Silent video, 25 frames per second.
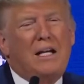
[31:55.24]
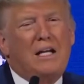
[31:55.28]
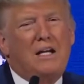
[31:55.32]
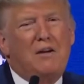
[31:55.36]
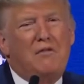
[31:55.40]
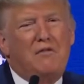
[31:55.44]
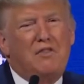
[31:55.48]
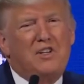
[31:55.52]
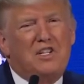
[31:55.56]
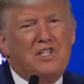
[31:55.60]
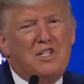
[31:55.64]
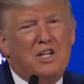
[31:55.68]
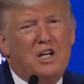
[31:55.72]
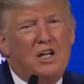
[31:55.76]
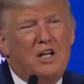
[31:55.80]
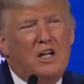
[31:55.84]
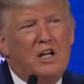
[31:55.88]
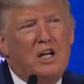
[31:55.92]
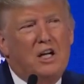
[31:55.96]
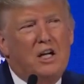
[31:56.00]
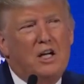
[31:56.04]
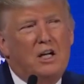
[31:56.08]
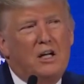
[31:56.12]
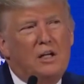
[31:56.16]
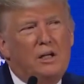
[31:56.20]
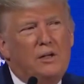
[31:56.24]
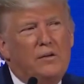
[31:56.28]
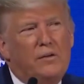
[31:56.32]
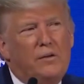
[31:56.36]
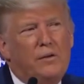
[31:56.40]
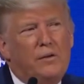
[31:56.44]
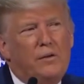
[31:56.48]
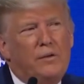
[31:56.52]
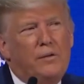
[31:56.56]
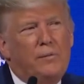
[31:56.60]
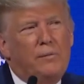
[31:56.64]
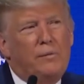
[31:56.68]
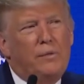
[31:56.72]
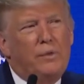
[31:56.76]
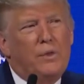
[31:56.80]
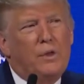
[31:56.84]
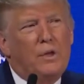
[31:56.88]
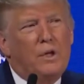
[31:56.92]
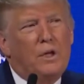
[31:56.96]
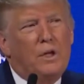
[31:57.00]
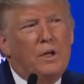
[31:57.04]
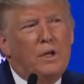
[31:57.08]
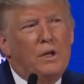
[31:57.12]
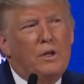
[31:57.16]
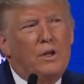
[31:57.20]
magnificently.
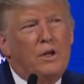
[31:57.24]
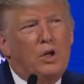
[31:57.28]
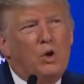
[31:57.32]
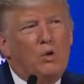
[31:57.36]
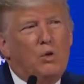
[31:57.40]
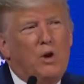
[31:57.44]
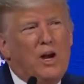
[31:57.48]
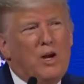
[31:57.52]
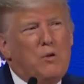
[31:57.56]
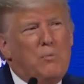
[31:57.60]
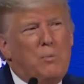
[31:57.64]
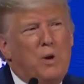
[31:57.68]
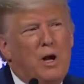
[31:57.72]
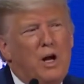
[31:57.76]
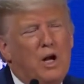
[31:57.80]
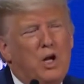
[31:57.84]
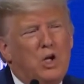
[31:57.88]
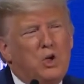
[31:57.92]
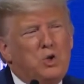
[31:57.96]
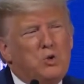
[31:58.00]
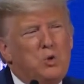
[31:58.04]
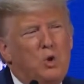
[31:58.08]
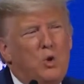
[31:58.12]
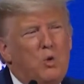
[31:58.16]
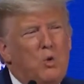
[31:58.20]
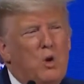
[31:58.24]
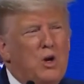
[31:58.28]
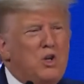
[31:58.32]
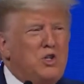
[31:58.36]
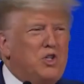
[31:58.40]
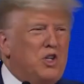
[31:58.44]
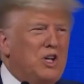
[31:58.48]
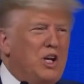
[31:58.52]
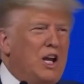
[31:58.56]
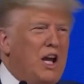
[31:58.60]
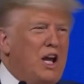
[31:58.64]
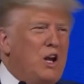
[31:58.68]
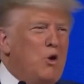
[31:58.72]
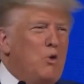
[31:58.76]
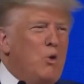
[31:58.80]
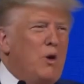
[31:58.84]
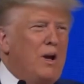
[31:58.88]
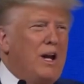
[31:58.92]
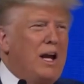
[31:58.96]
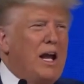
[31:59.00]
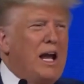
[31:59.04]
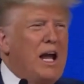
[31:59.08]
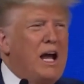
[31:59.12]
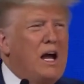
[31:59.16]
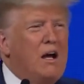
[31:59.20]
The great bells will once again
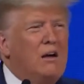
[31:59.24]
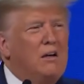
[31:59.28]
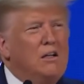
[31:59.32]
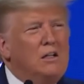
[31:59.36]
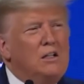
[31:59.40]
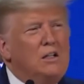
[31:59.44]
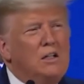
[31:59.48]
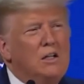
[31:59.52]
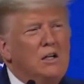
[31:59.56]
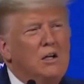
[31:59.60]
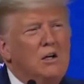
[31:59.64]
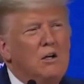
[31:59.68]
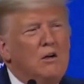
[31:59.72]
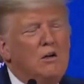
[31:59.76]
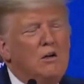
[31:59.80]
ring out